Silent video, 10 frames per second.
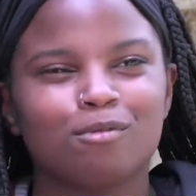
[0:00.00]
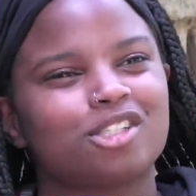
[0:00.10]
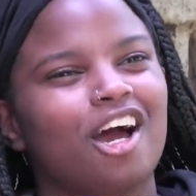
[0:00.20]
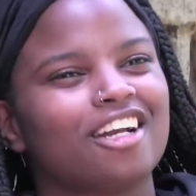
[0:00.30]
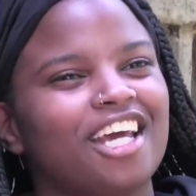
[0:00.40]
I'm
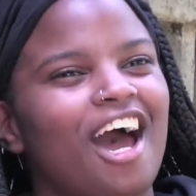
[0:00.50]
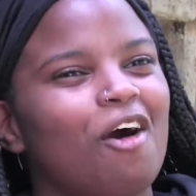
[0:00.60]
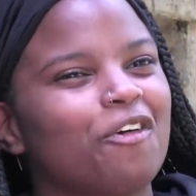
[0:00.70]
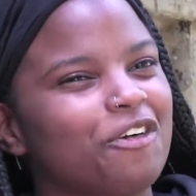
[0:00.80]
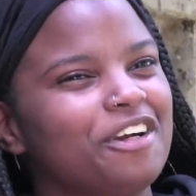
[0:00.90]
shocked at
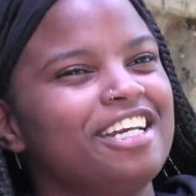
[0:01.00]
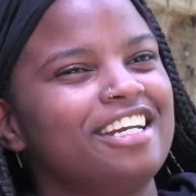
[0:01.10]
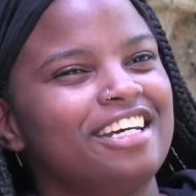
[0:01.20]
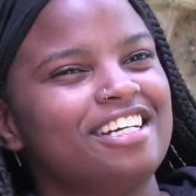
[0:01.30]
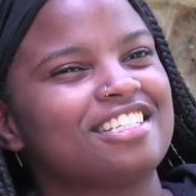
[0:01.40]
how green
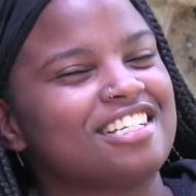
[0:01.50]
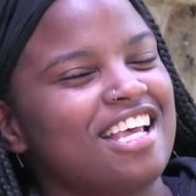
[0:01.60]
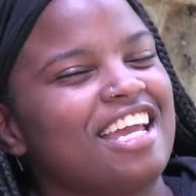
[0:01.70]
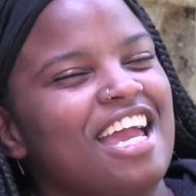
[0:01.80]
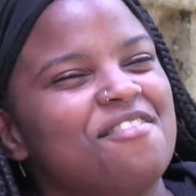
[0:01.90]
it is,
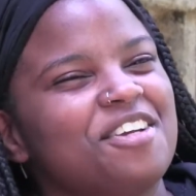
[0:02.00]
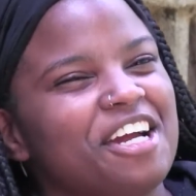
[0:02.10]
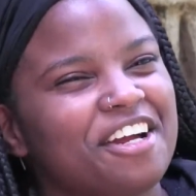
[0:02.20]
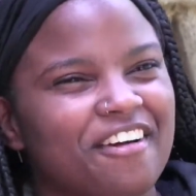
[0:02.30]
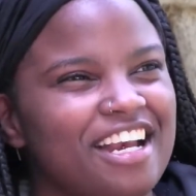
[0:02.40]
because I came
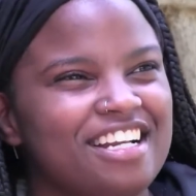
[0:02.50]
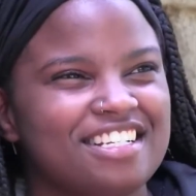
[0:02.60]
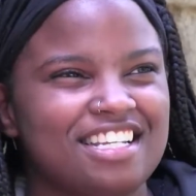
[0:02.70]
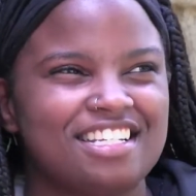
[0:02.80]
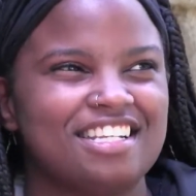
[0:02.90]
during
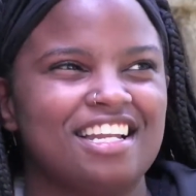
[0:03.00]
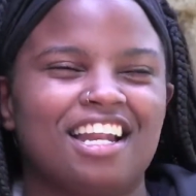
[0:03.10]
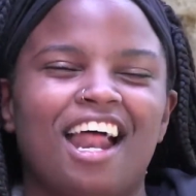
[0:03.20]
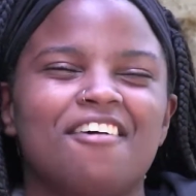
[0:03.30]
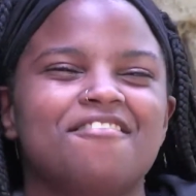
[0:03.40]
rainy
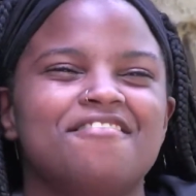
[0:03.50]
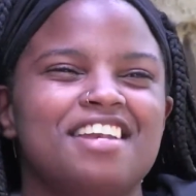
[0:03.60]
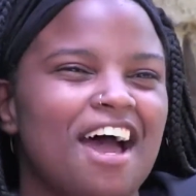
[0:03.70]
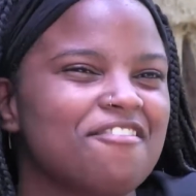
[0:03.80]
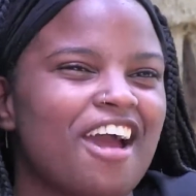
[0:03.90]
season, and
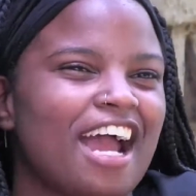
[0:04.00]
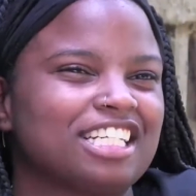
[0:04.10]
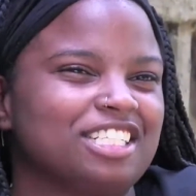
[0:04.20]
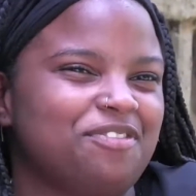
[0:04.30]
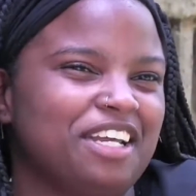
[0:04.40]
I've never
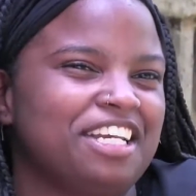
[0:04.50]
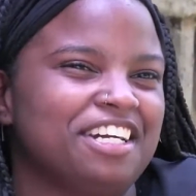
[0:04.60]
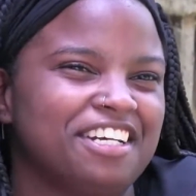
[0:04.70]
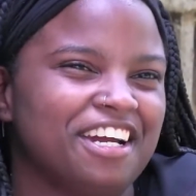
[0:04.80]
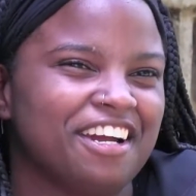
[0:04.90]
actually been
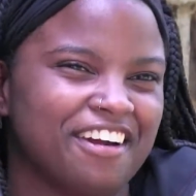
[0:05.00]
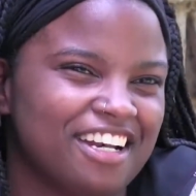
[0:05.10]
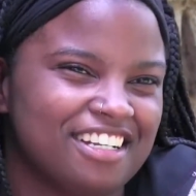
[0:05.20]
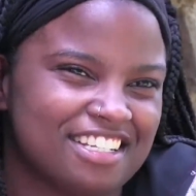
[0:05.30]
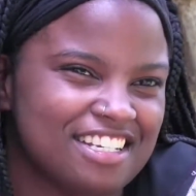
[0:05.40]
here during
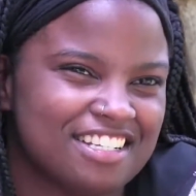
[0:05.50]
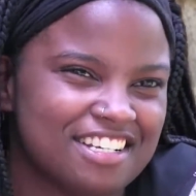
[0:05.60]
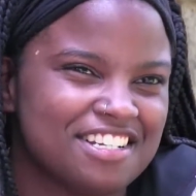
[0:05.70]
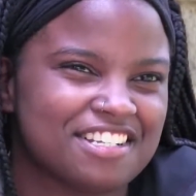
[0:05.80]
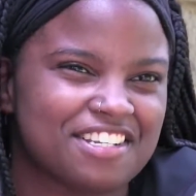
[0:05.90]
rainy
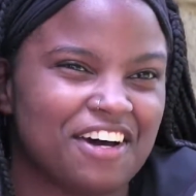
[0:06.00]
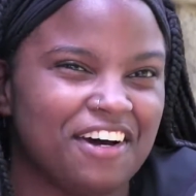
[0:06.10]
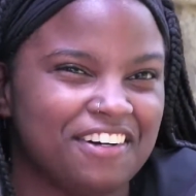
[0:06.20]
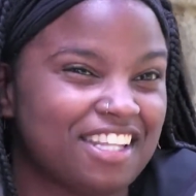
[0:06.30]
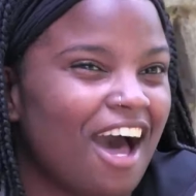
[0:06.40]
season,
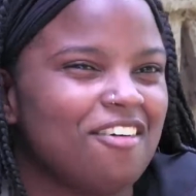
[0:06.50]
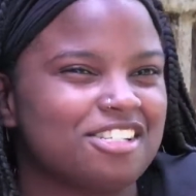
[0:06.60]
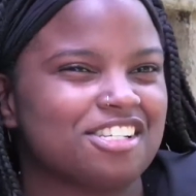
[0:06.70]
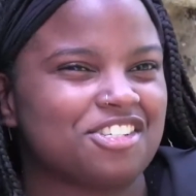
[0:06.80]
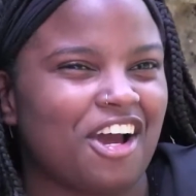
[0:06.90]
so that
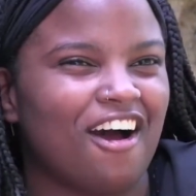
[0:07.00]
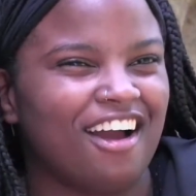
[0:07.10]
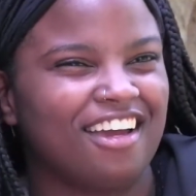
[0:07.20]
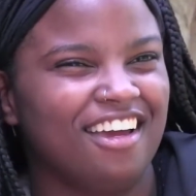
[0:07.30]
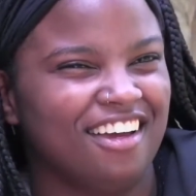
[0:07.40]
was a
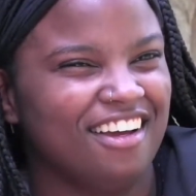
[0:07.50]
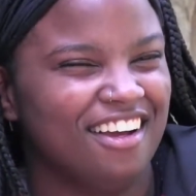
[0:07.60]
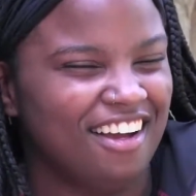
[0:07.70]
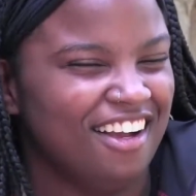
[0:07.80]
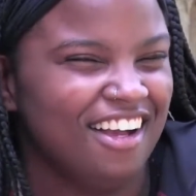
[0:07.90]
shock.
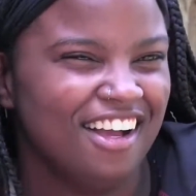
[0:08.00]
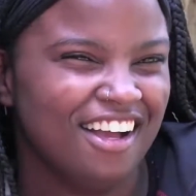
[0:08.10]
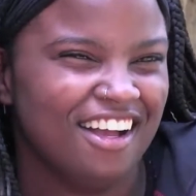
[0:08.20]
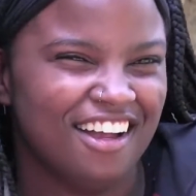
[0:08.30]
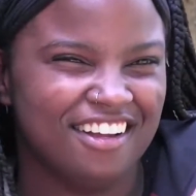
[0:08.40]

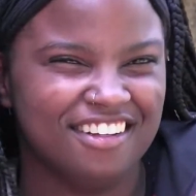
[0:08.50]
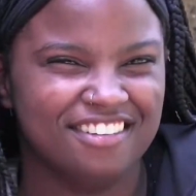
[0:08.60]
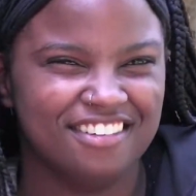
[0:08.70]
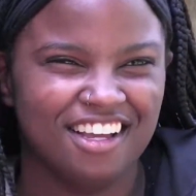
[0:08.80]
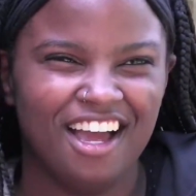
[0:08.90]

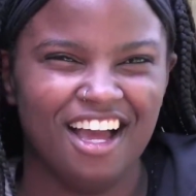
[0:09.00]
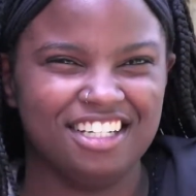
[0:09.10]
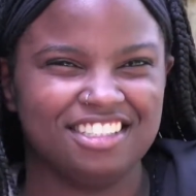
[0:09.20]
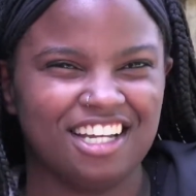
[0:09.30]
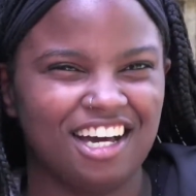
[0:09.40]

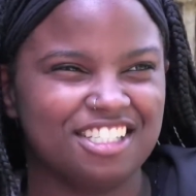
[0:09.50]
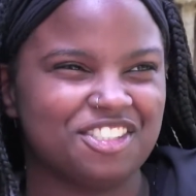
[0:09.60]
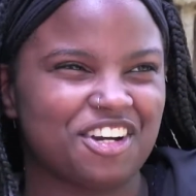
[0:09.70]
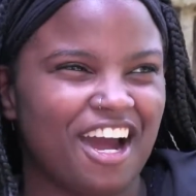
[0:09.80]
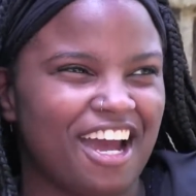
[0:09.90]
It's not a
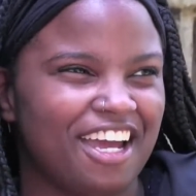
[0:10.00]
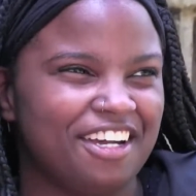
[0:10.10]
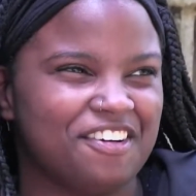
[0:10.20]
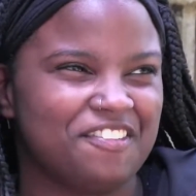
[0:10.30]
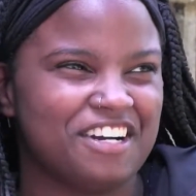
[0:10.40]

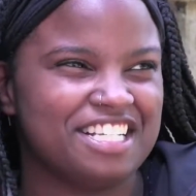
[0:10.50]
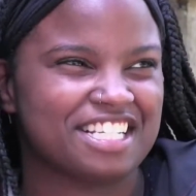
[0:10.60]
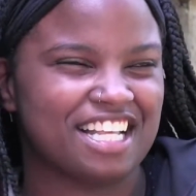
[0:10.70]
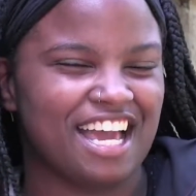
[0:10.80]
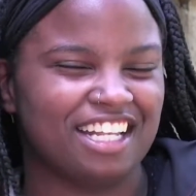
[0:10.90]
dry
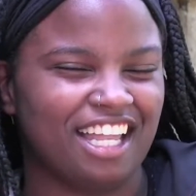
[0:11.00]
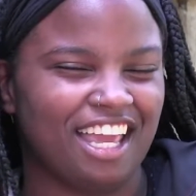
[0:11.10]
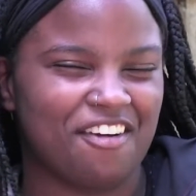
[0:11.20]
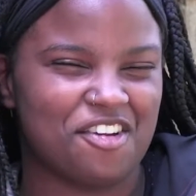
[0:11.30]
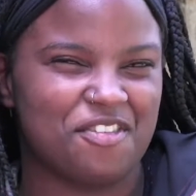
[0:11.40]
wasteland
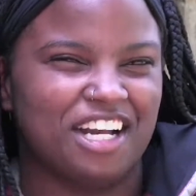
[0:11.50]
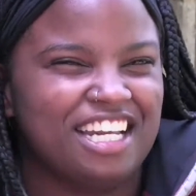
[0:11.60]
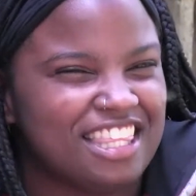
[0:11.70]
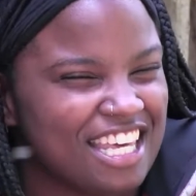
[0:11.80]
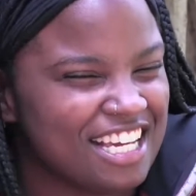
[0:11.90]
like
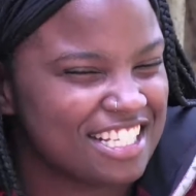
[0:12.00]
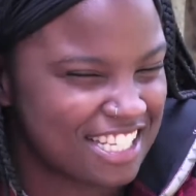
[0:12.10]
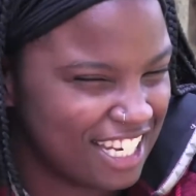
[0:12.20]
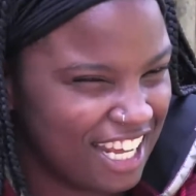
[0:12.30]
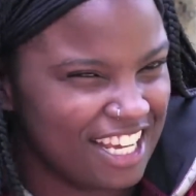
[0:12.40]
everybody
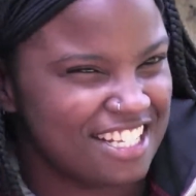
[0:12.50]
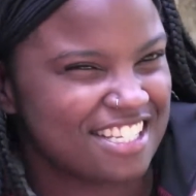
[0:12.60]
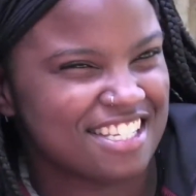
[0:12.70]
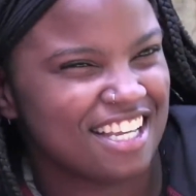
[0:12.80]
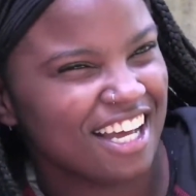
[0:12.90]
thinks it
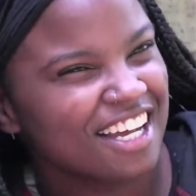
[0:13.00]
is.